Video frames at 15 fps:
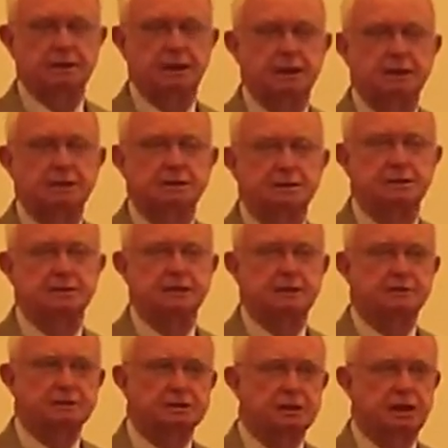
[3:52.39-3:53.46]
studies at
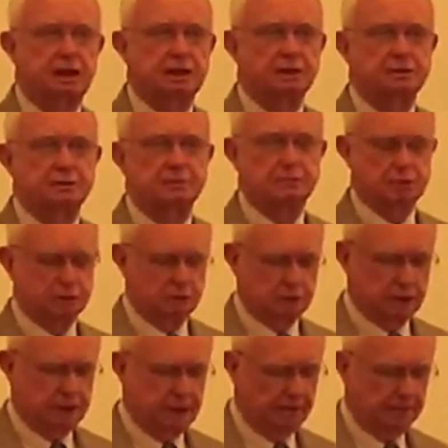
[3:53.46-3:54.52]
Stevens College in
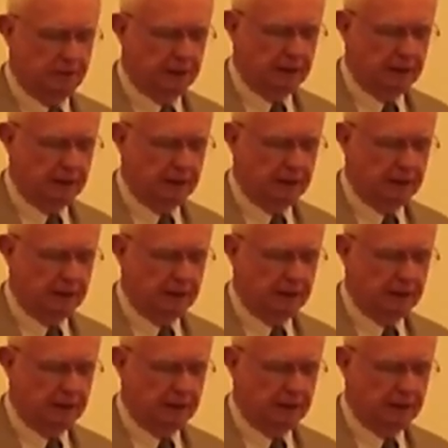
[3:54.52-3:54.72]
Missouri.